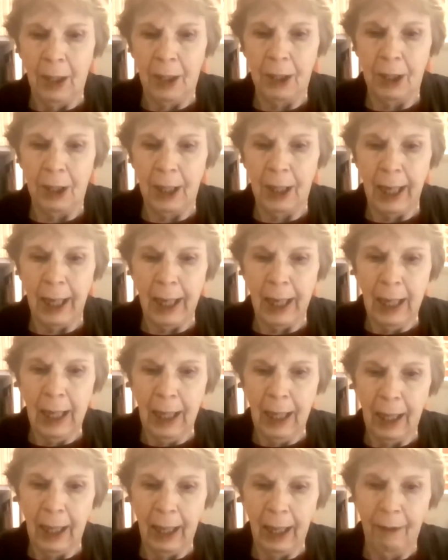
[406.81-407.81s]
Today,
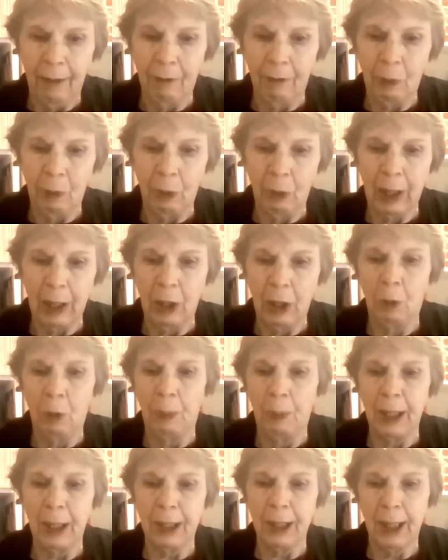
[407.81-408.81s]
everyone who
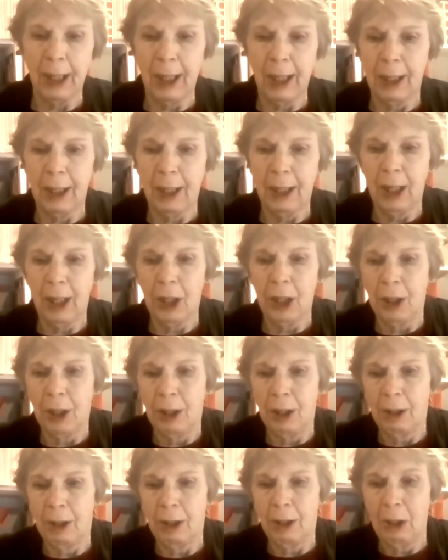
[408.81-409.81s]
pays any attention
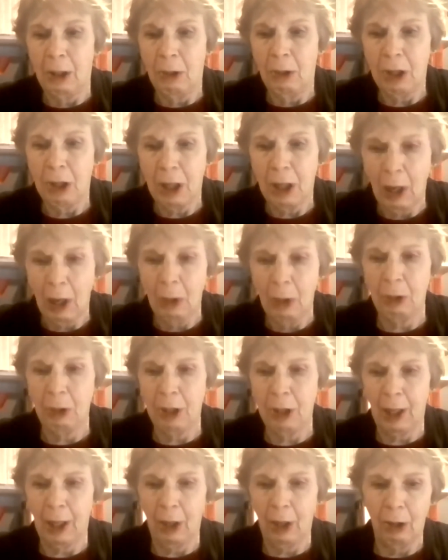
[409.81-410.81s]
to the news knows
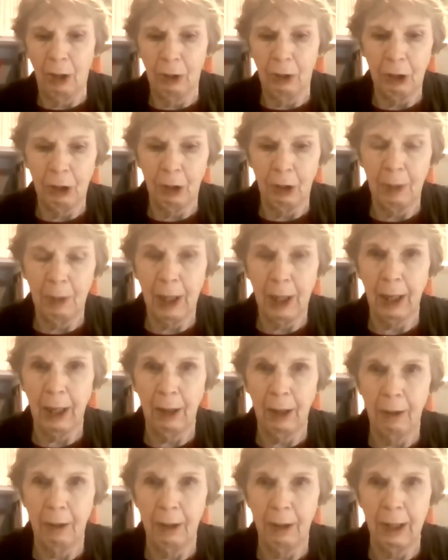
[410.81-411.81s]
that long-term
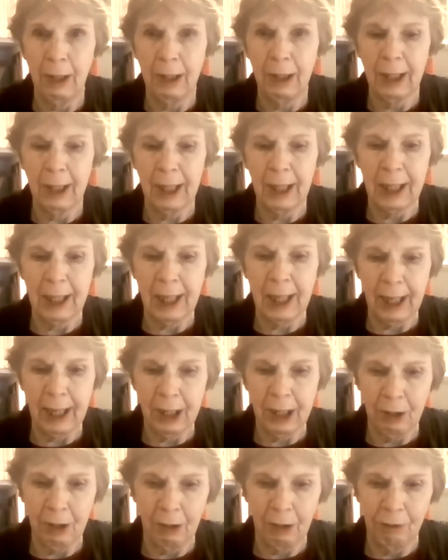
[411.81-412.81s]
care is a
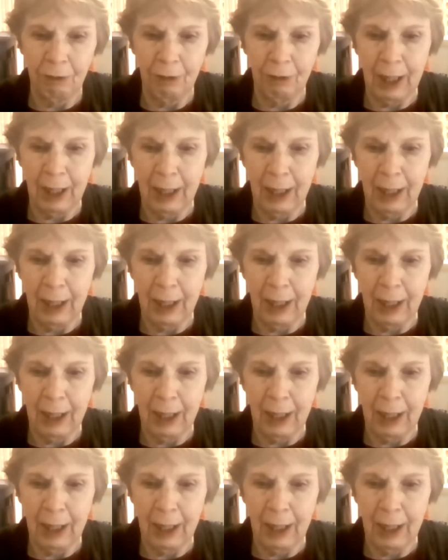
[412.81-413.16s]
catastrophe.